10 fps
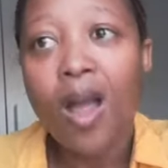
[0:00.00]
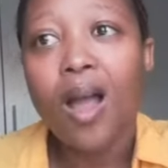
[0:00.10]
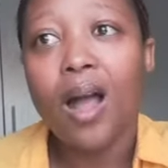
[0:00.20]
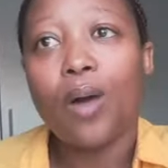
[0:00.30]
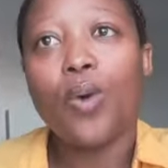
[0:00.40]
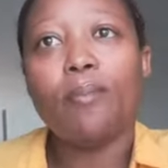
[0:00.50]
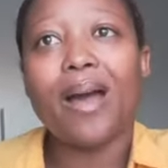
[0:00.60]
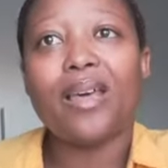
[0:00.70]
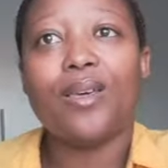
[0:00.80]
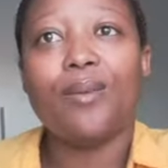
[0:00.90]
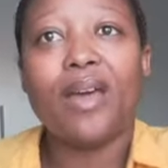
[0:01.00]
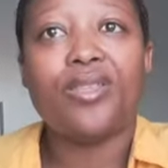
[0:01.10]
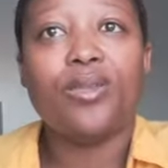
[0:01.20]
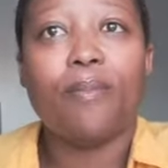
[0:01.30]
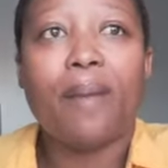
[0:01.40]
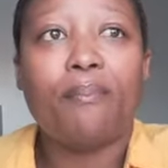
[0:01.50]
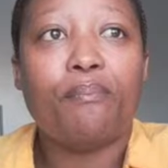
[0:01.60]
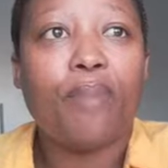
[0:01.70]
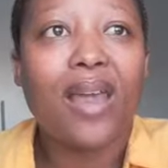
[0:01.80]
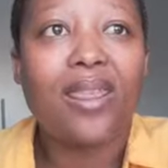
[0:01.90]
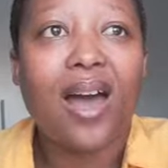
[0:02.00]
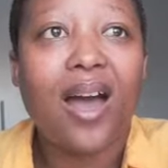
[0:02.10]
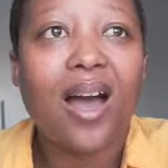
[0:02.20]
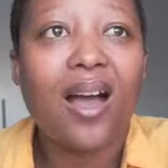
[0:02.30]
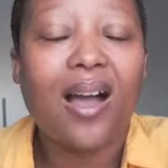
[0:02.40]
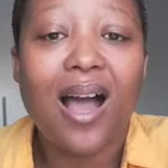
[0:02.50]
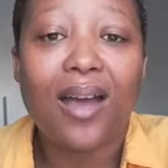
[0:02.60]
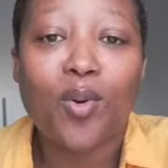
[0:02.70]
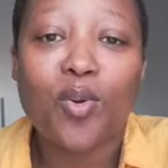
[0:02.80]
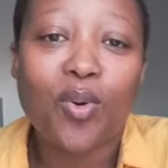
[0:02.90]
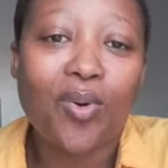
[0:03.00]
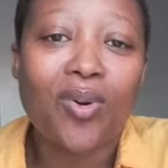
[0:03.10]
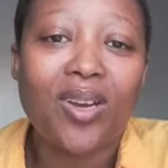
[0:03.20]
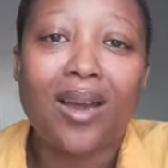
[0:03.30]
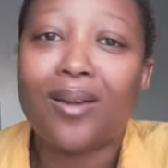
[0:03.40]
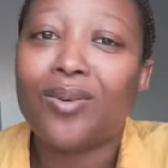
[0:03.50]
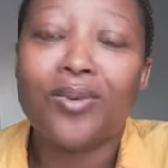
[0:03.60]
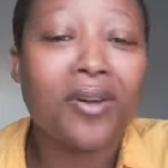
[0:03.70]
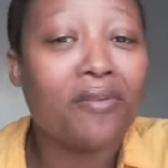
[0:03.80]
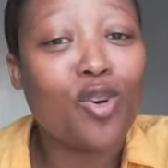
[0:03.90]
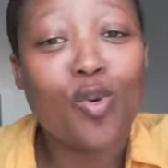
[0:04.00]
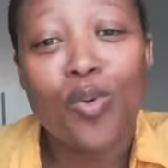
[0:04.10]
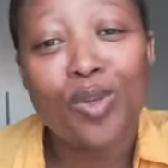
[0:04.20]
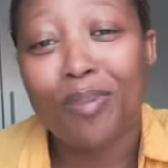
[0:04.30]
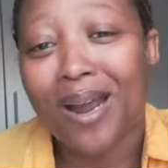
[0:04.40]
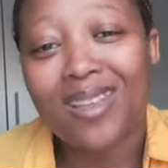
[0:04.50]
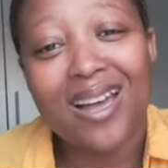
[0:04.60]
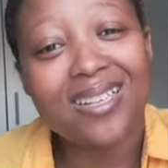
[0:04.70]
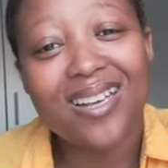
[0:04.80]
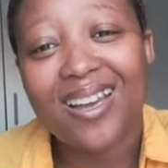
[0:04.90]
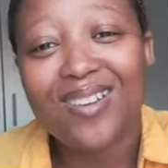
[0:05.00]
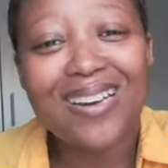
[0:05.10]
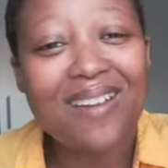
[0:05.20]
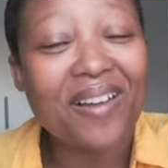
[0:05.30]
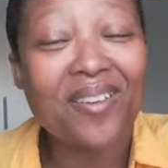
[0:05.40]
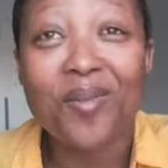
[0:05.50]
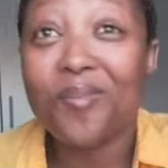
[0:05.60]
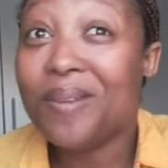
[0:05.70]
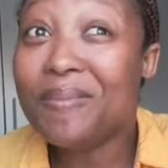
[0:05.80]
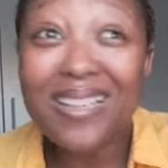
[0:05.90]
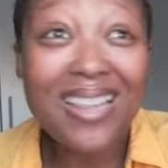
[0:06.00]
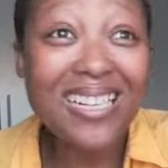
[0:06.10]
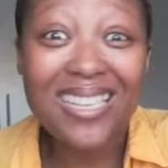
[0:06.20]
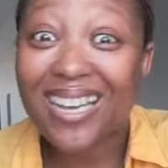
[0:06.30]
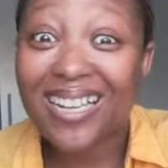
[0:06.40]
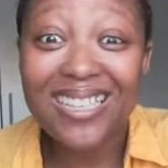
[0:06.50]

Well, my brother, I don't know, you never know with brothers, eh? You never know, maybe there's kids